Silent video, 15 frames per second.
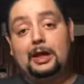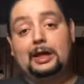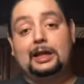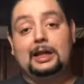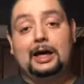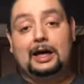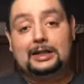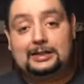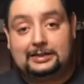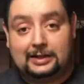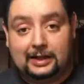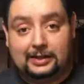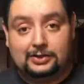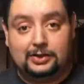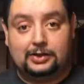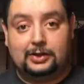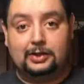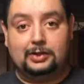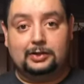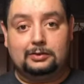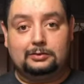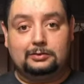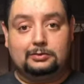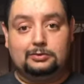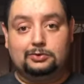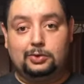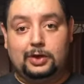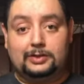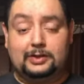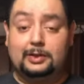a lot of sage in their
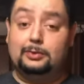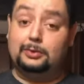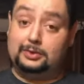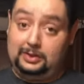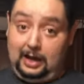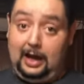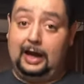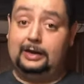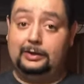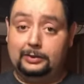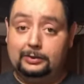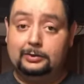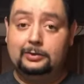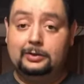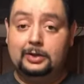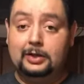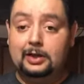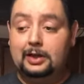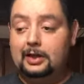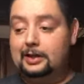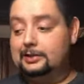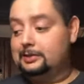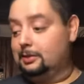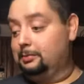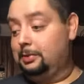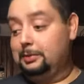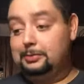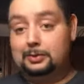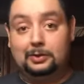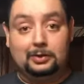dressing, which I do, and some
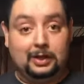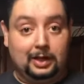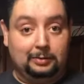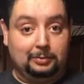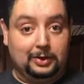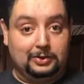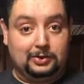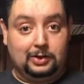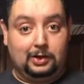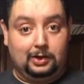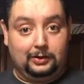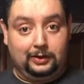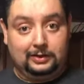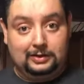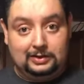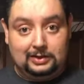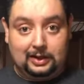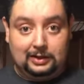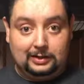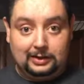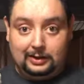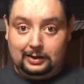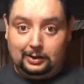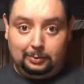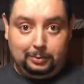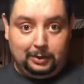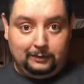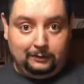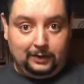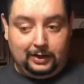people don't like much at all. They just like a little bit
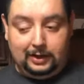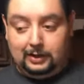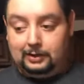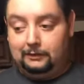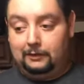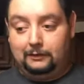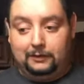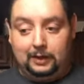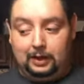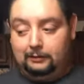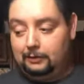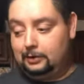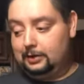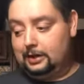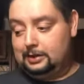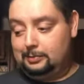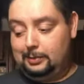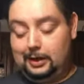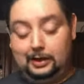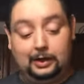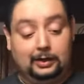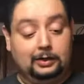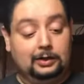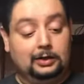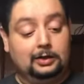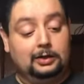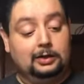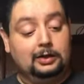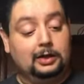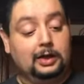of a hint of a flavor, and that's about it.
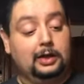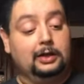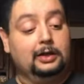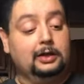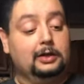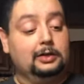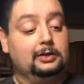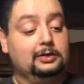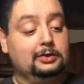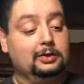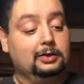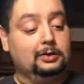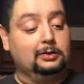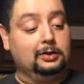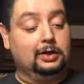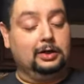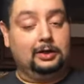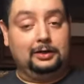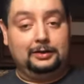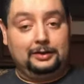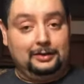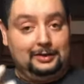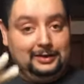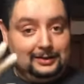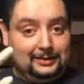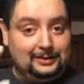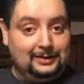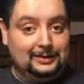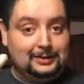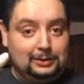Okay, so this
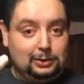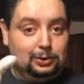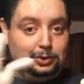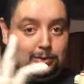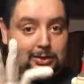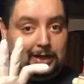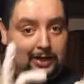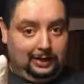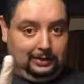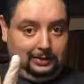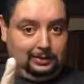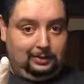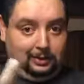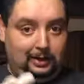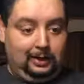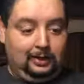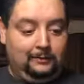is to taste. Okay,